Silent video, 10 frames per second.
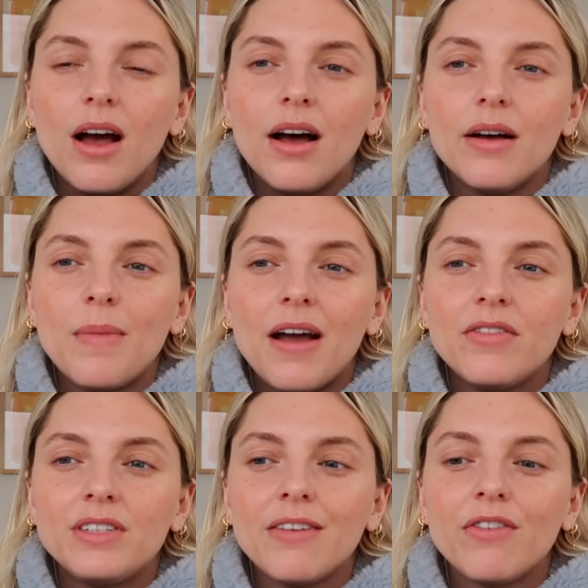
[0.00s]

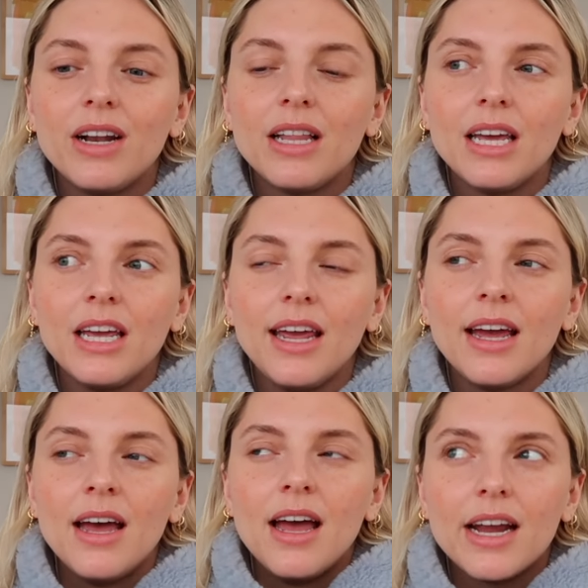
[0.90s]
I've definitely